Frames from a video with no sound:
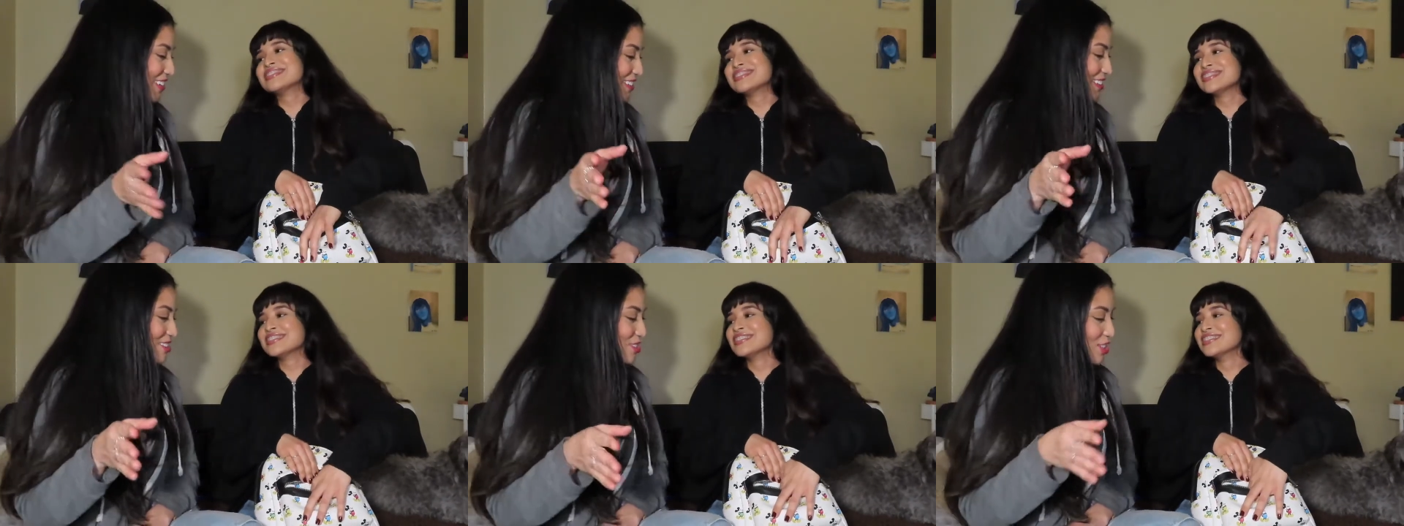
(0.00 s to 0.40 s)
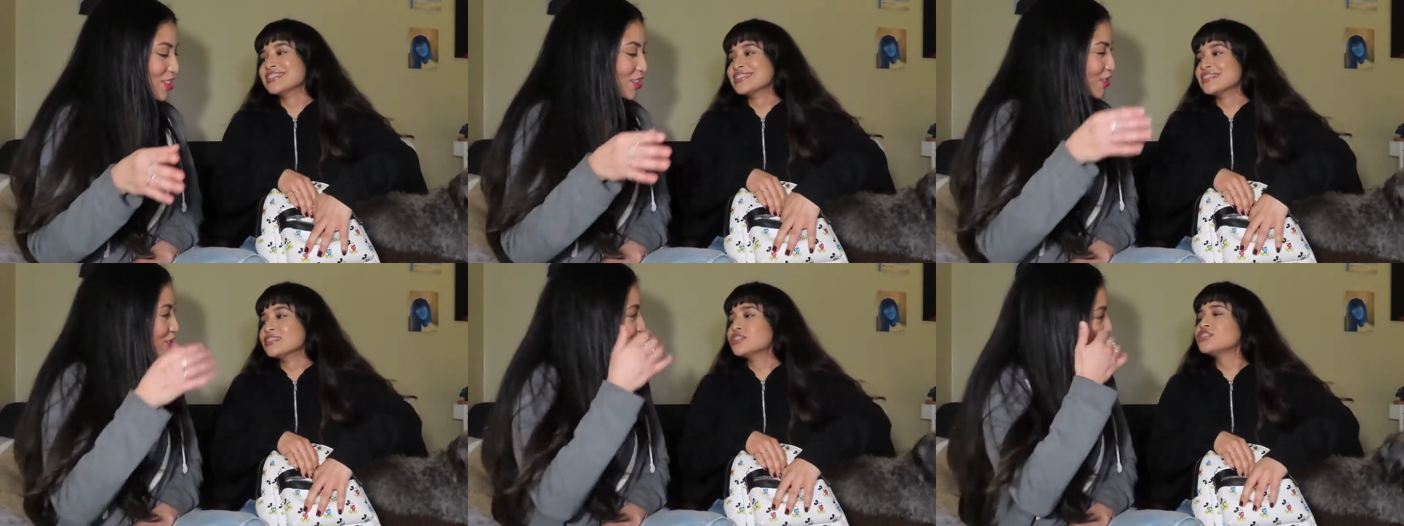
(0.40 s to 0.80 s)
Speaker 1: you're, not
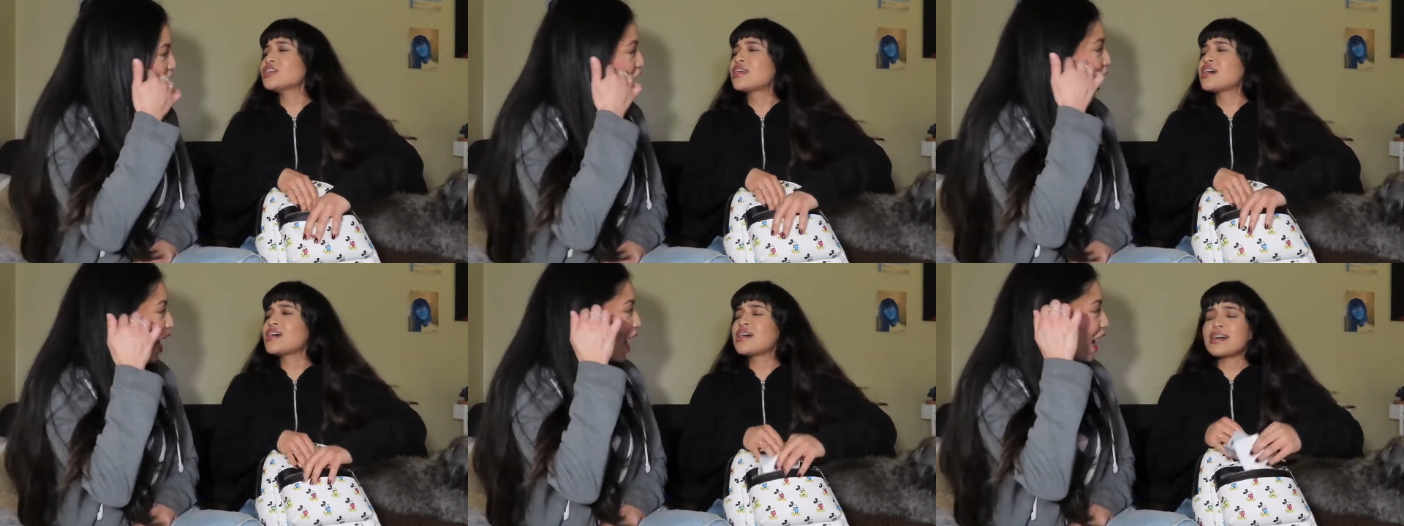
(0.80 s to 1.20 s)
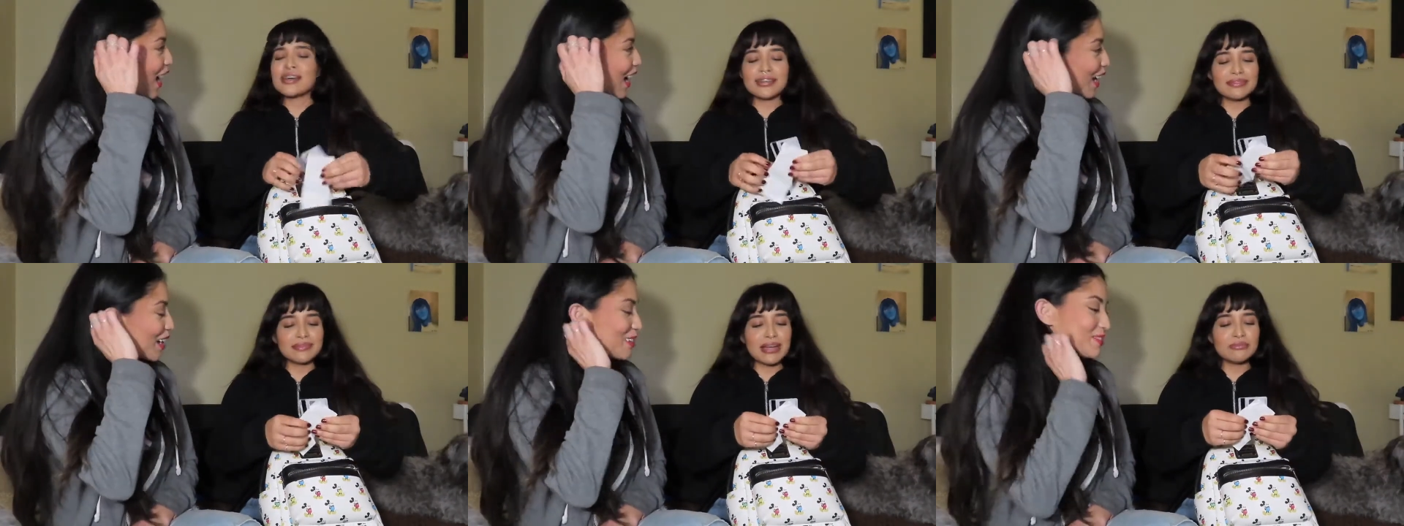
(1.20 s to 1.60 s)
doing your job.
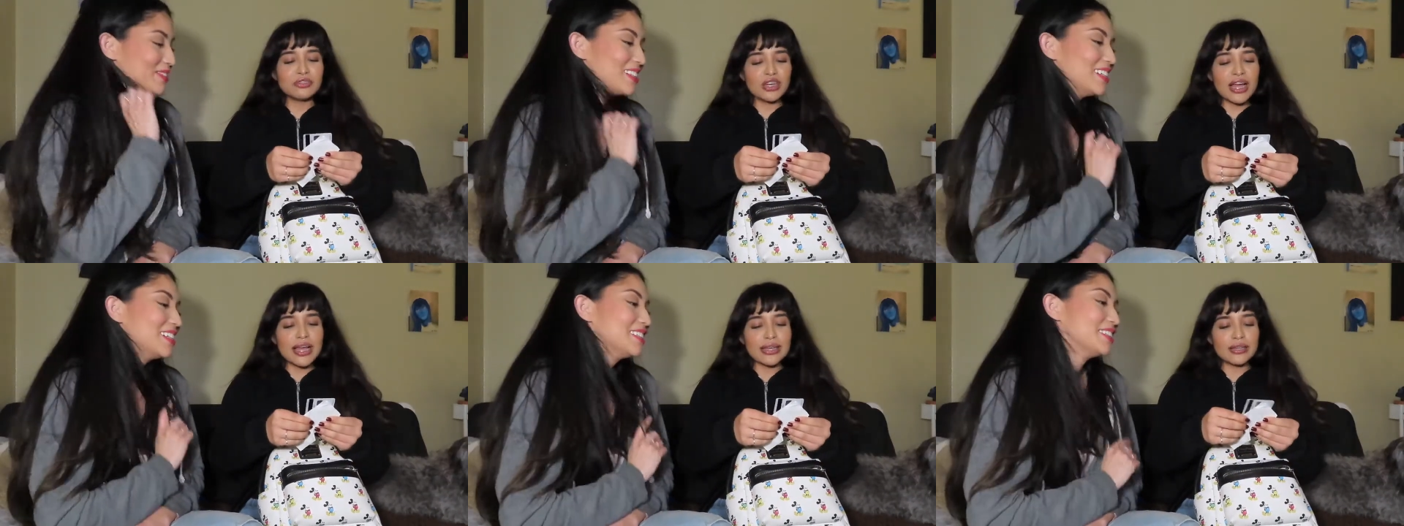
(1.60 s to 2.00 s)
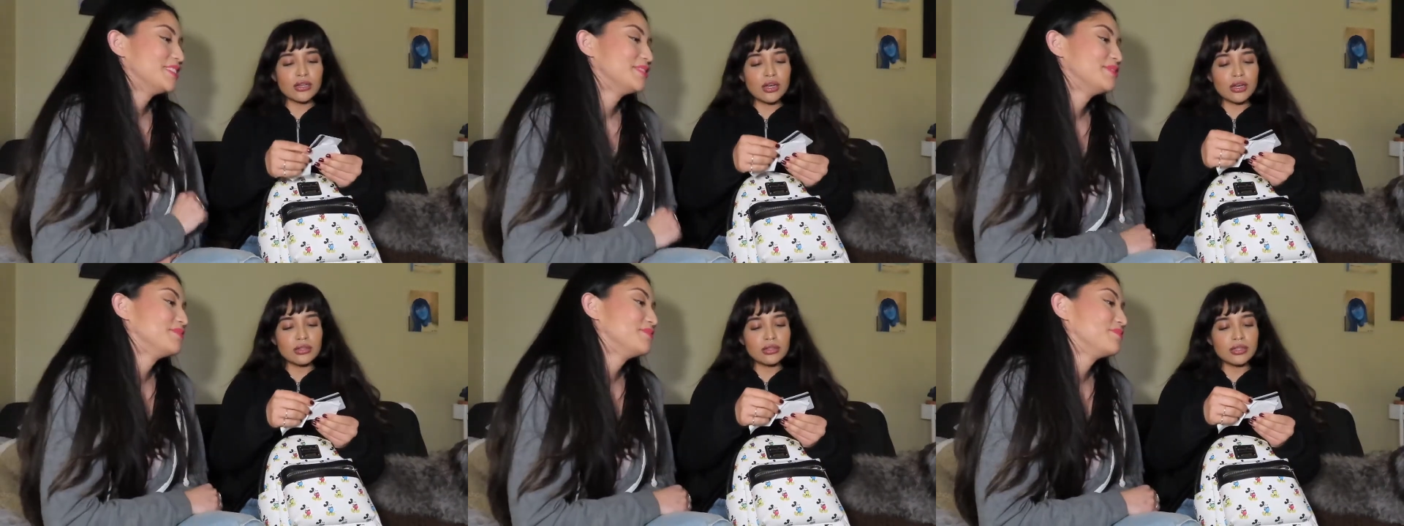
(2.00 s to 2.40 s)
I'm trying.
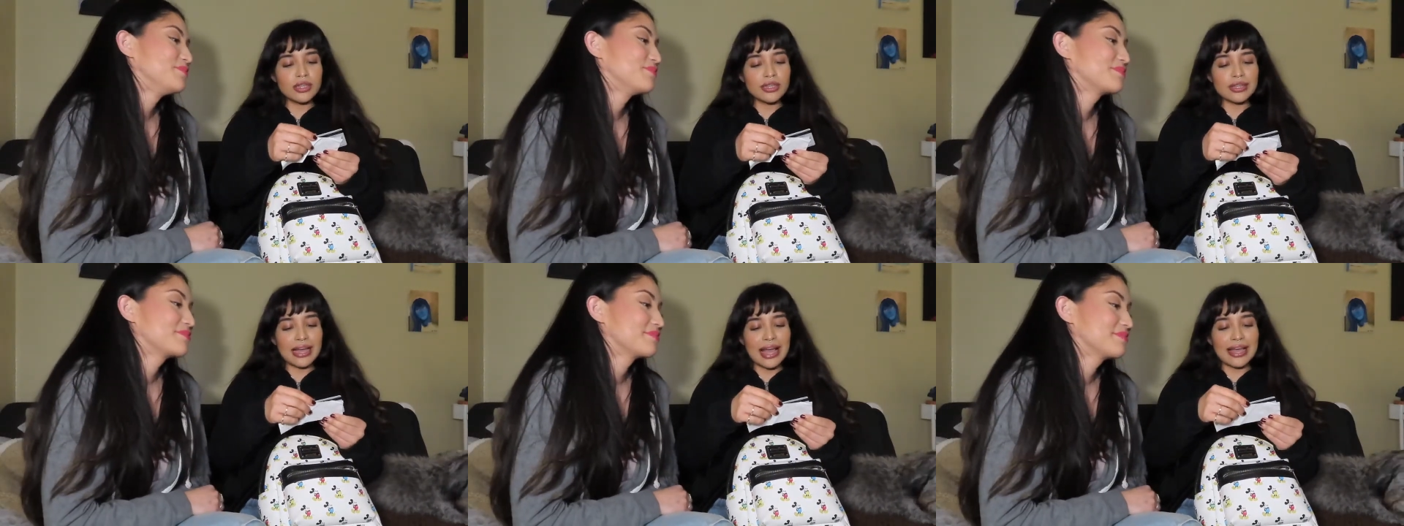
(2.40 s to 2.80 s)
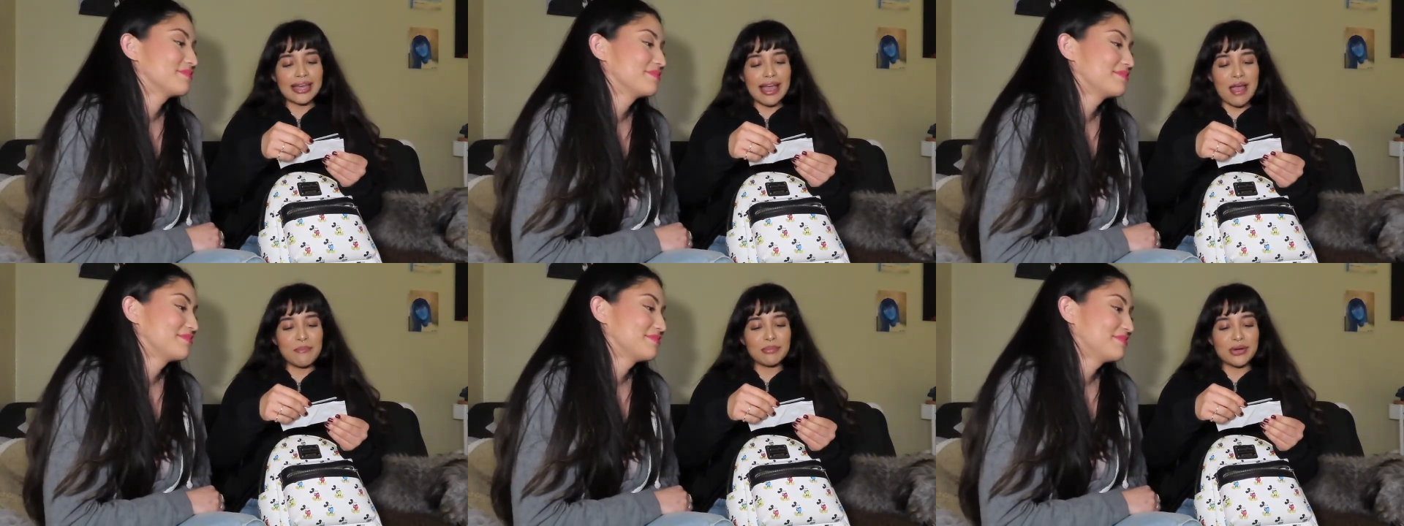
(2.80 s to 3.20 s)
Oh, look. I
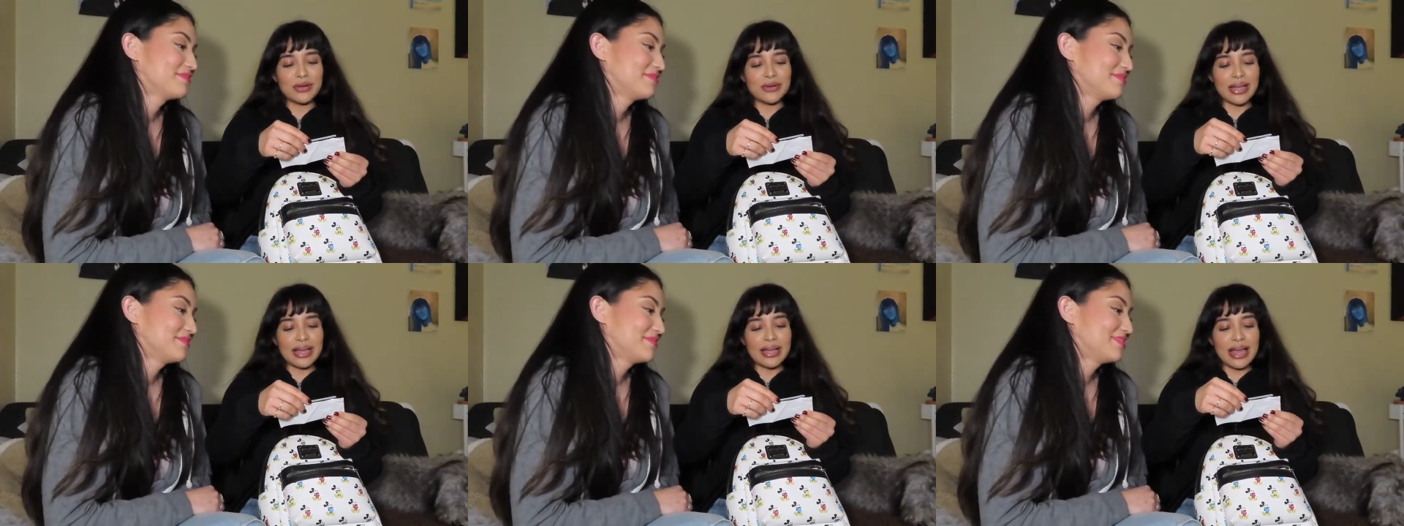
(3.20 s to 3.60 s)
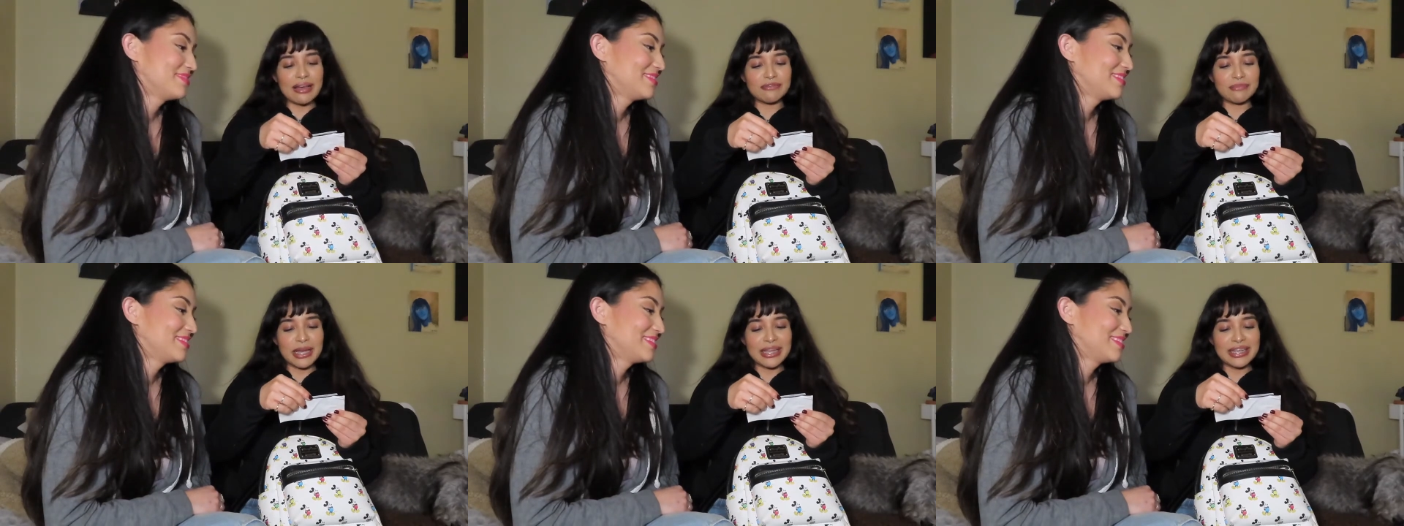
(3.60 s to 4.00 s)
am broke. I
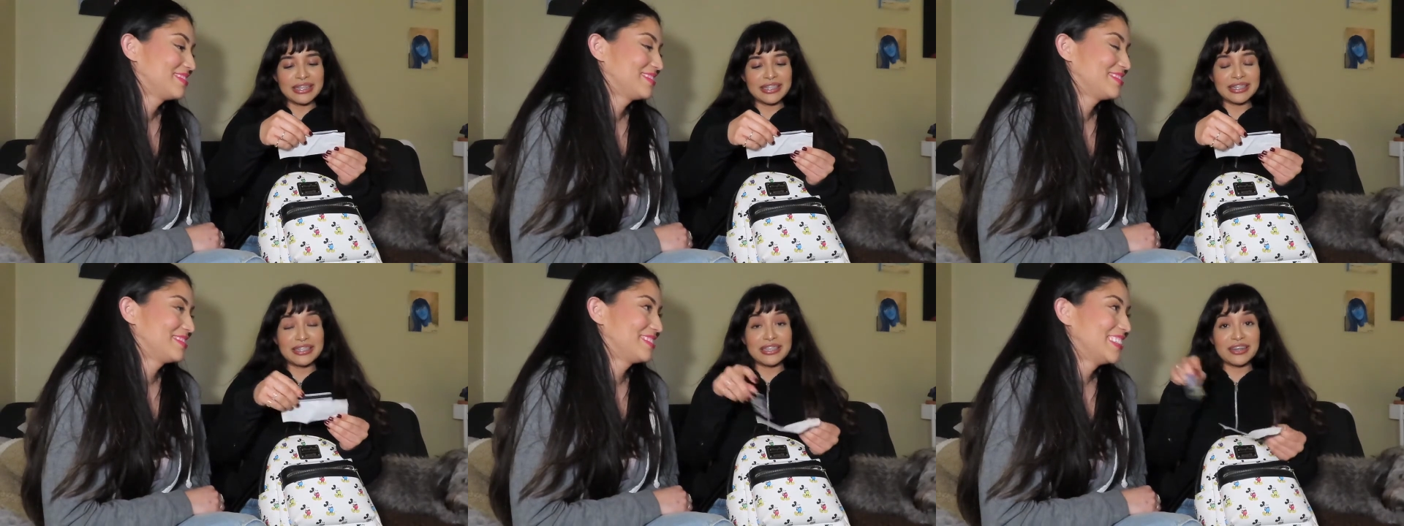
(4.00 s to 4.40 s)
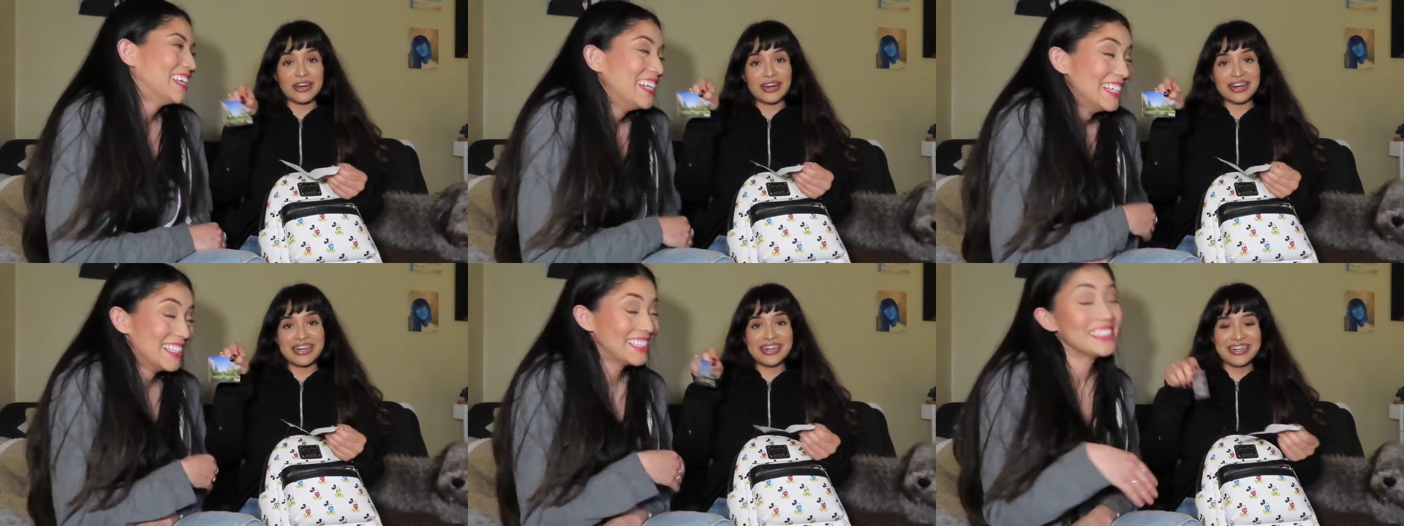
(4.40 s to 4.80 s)
have my EDD card.